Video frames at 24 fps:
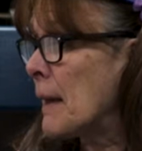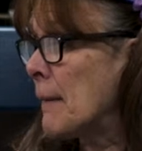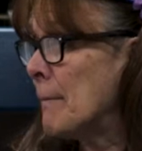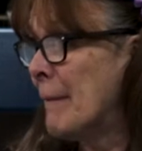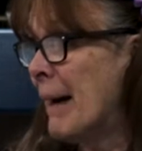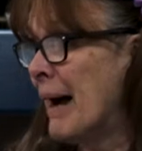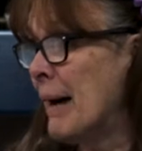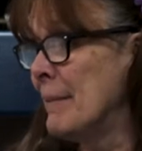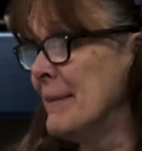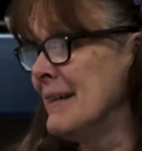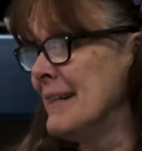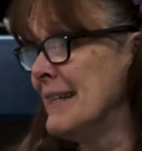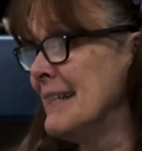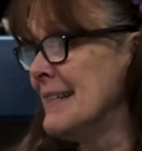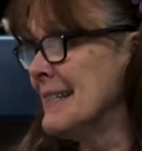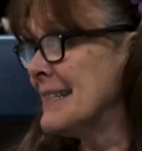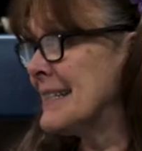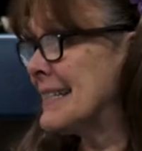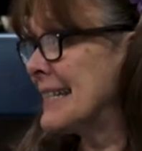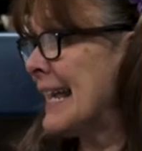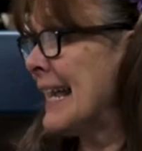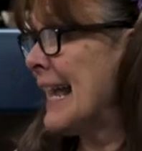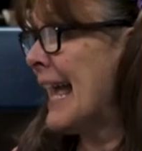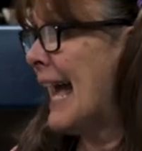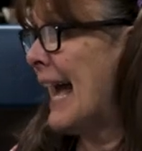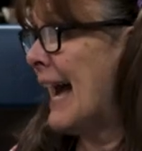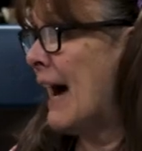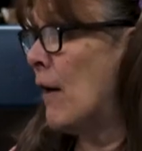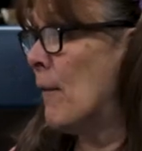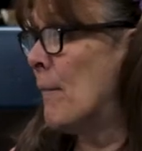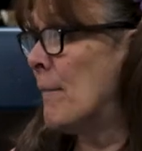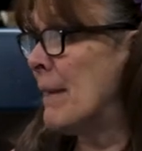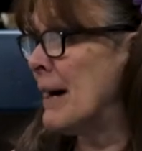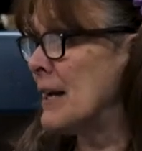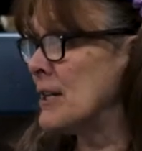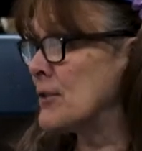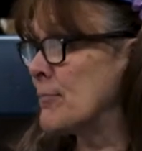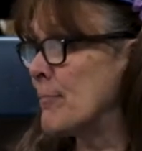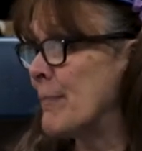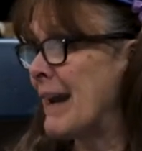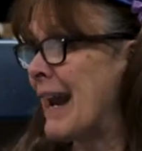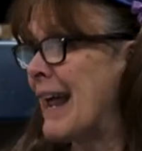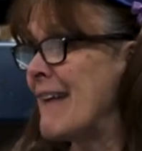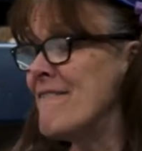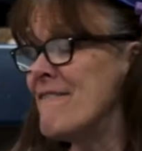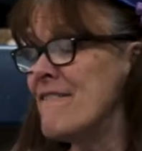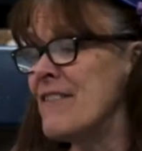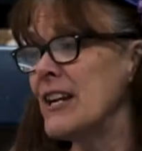Mama didn't say how much, but
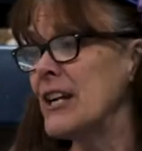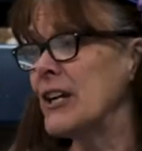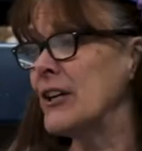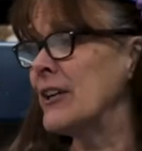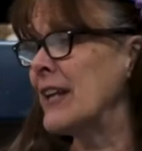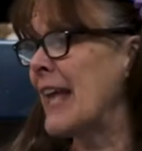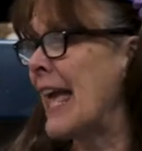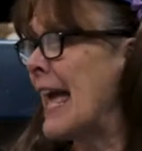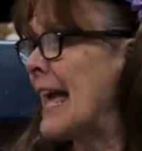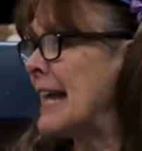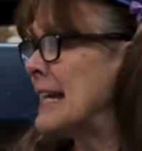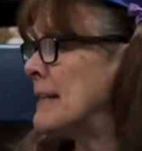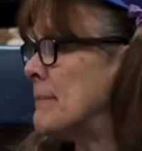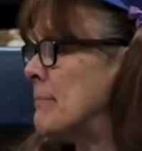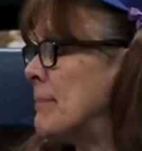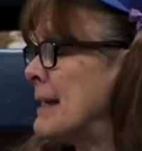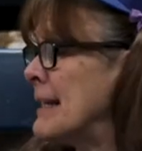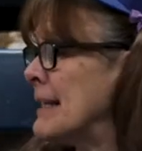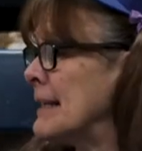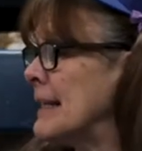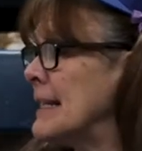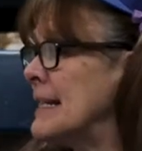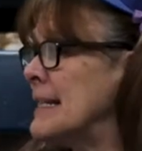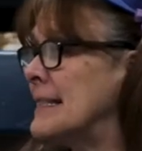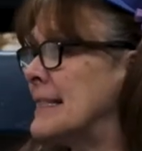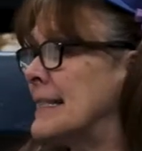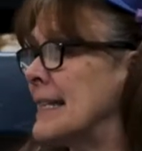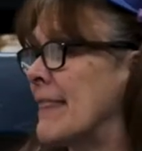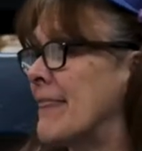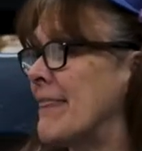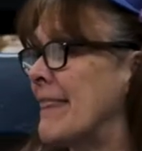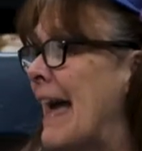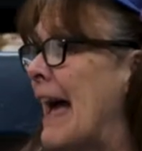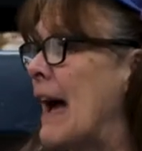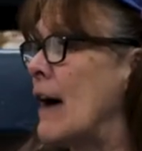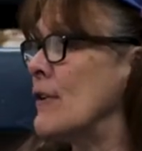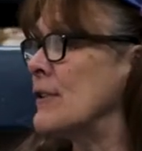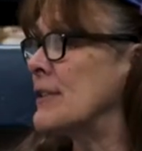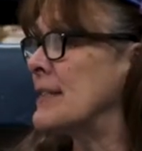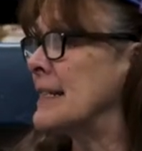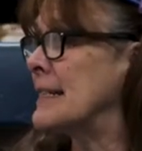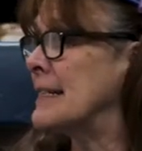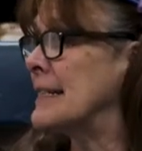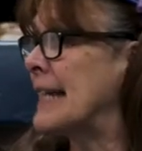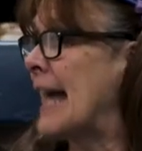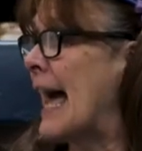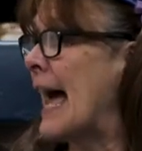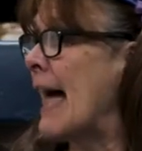I figured it had to be at least a
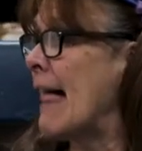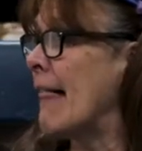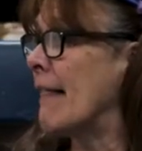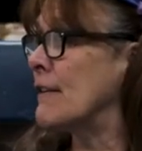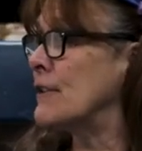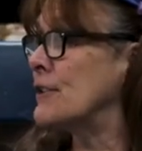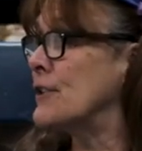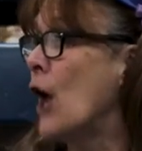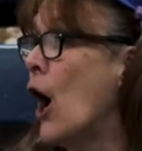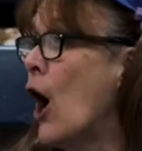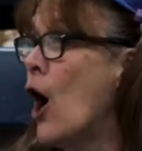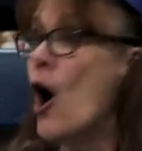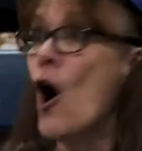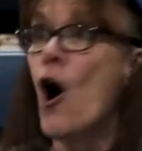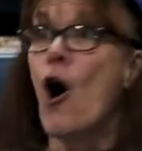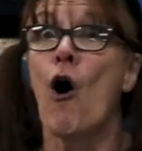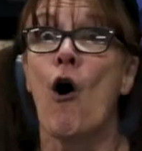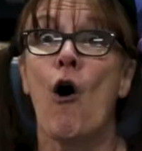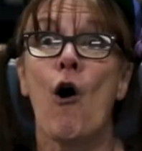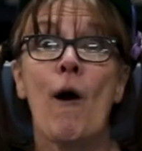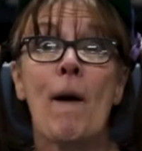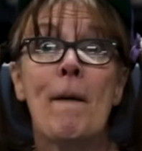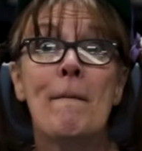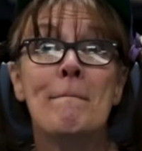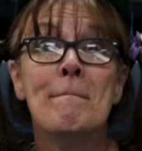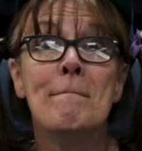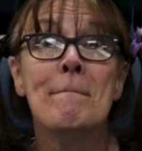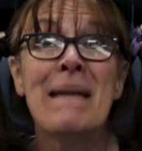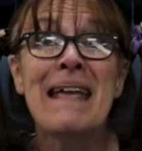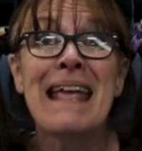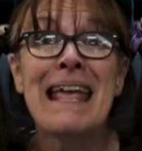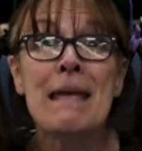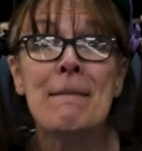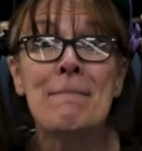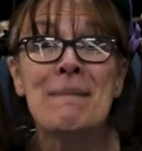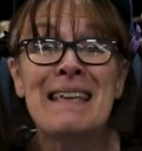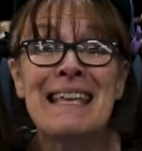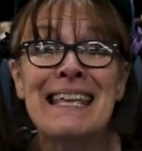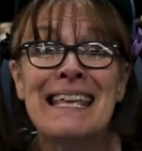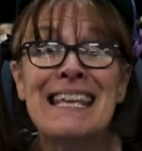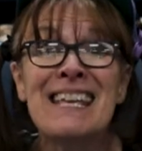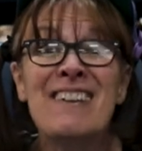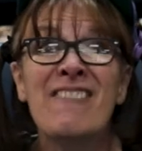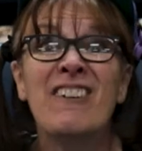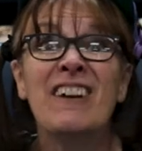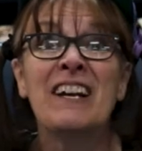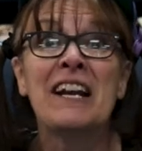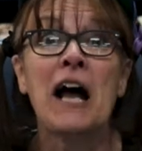$1,000 or maybe
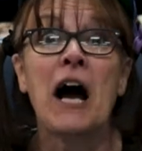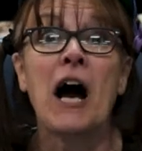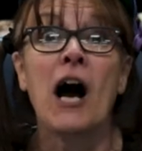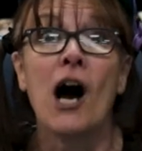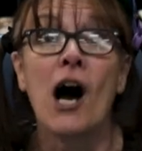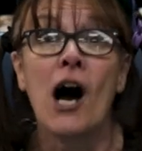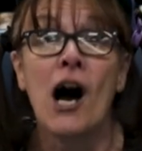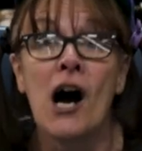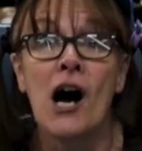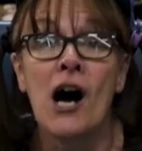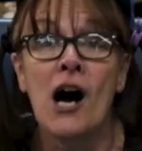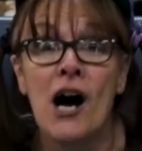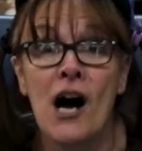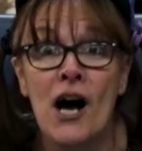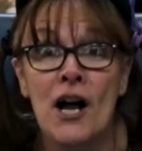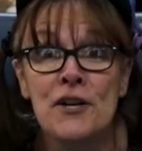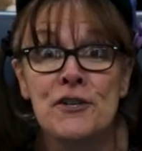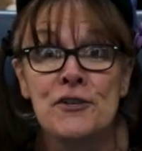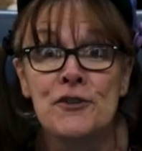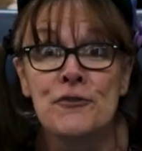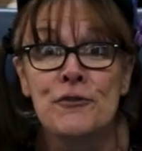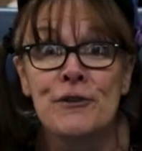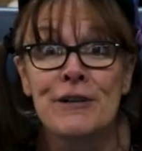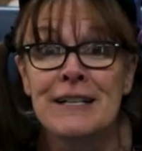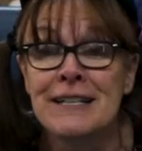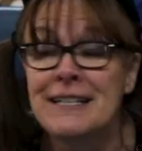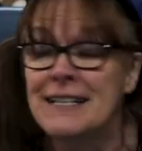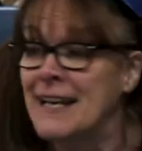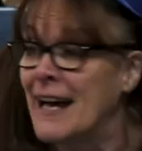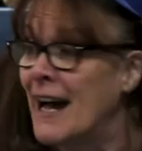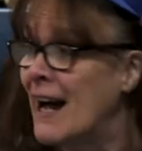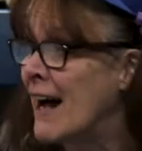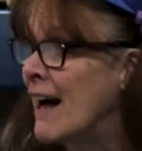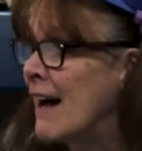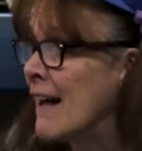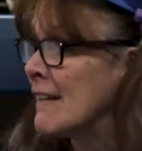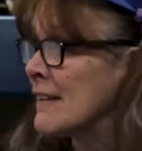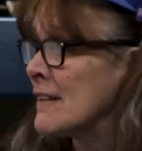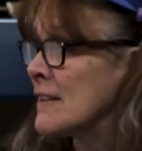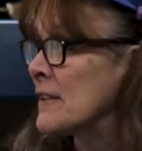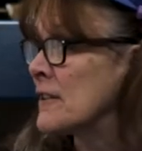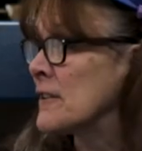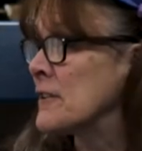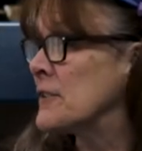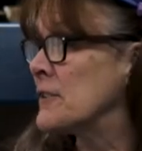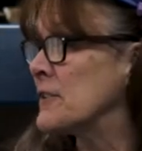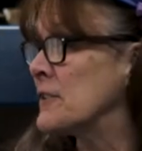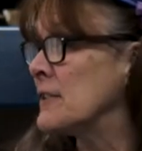even a
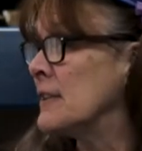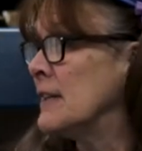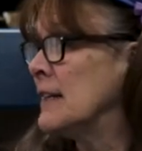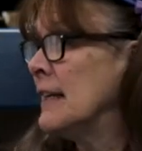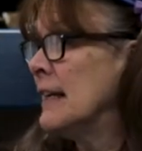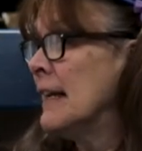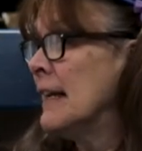$100.